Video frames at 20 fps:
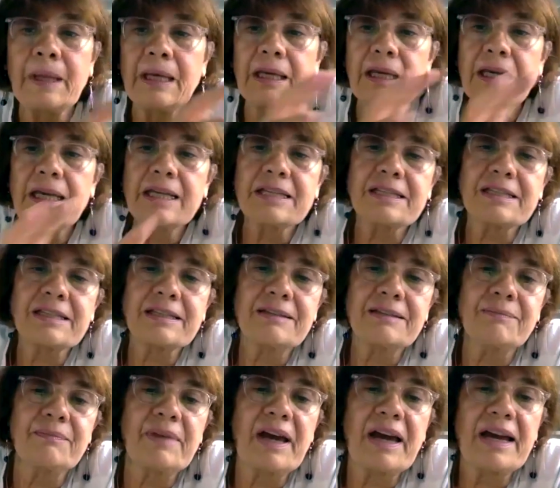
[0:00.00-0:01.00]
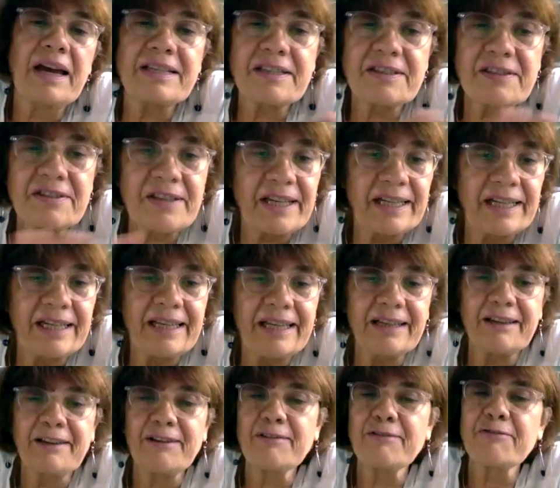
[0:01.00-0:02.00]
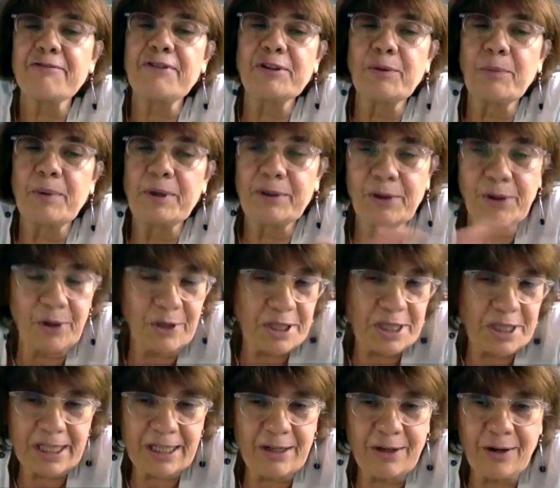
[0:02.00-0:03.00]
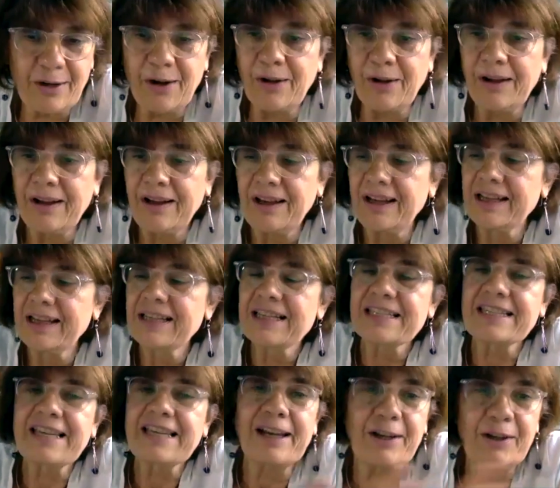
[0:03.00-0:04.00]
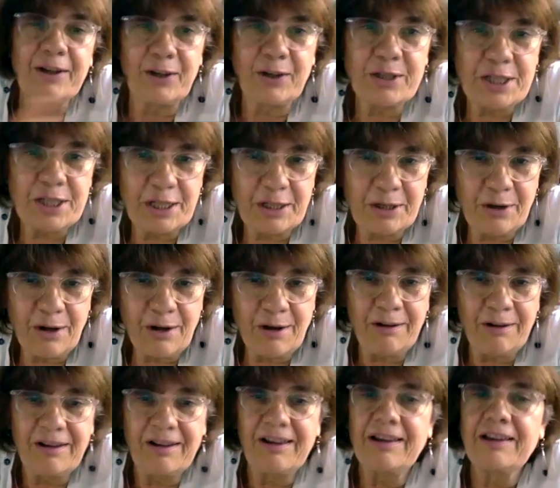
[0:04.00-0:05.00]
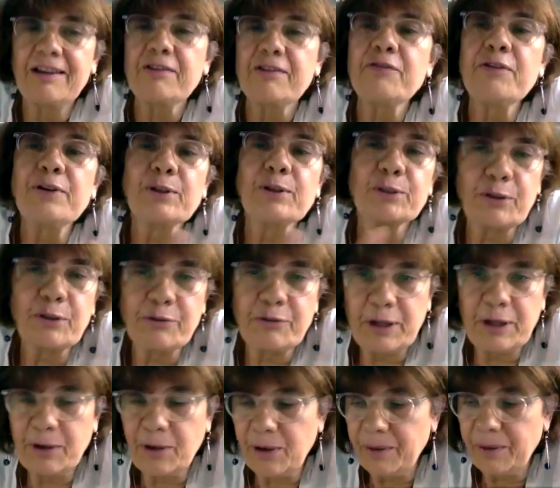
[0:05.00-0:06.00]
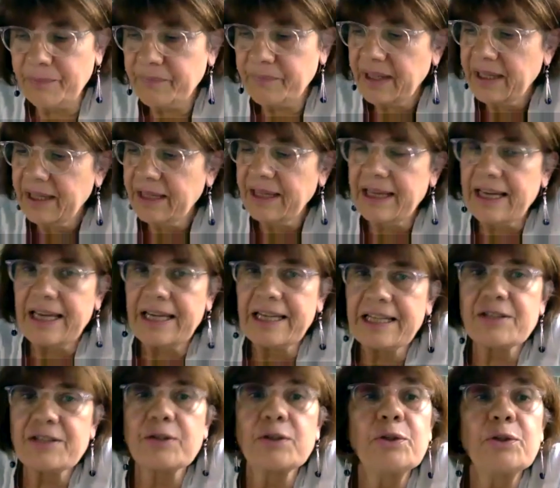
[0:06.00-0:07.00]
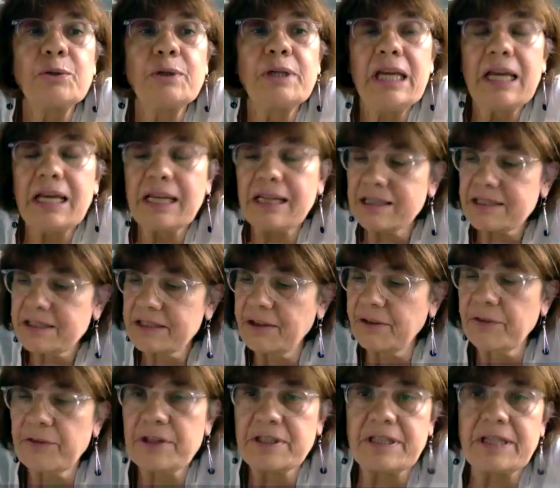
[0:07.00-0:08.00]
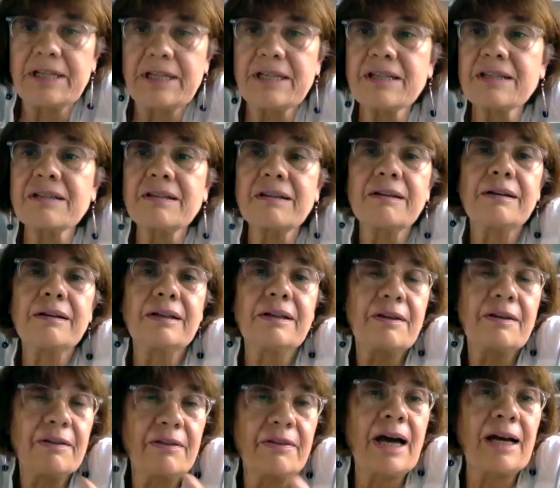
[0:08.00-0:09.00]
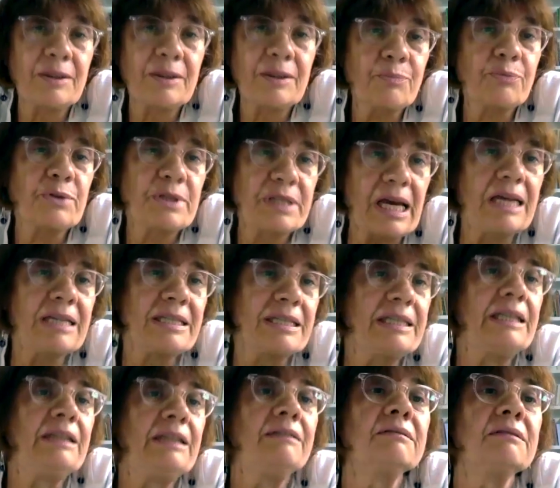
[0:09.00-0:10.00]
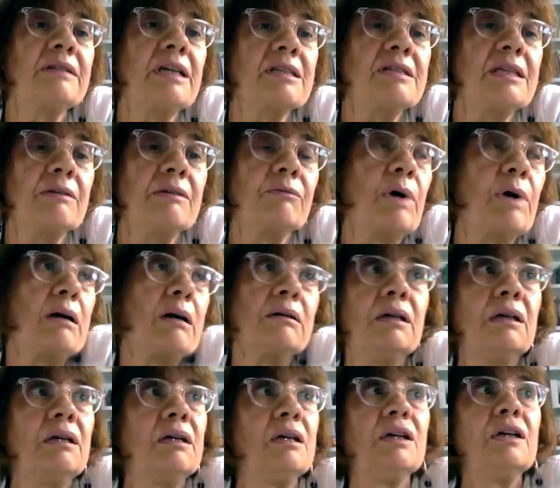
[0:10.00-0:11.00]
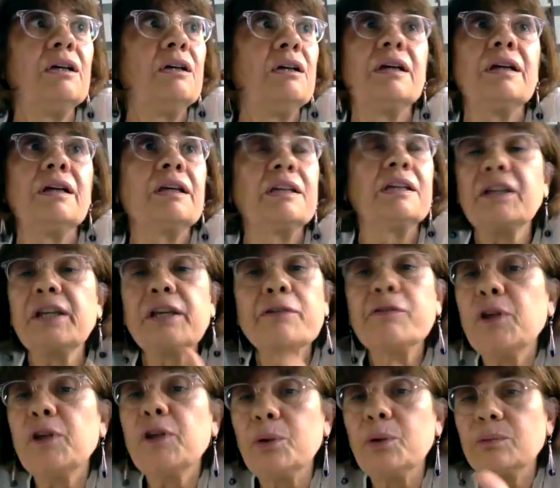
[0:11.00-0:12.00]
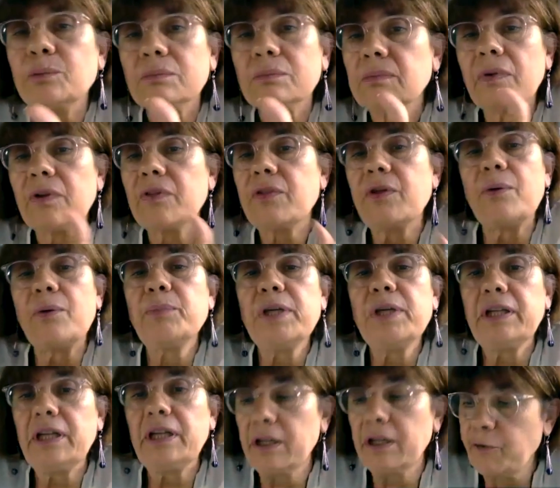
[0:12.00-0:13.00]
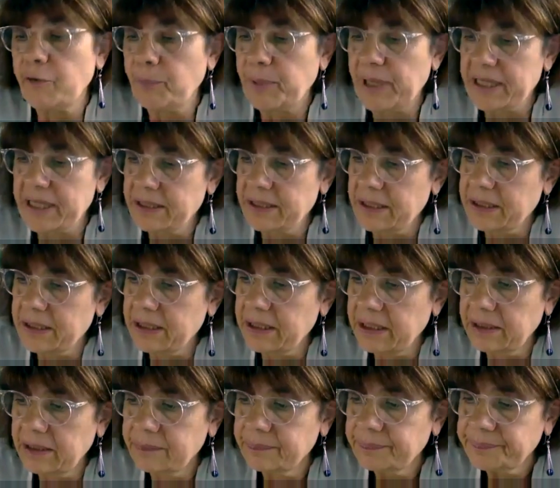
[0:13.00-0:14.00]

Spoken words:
it's aesthetic, phenomenological, psychological, philosophical, and it's a unique synthesis that precisely does it well, can give you the meaning of plasticity.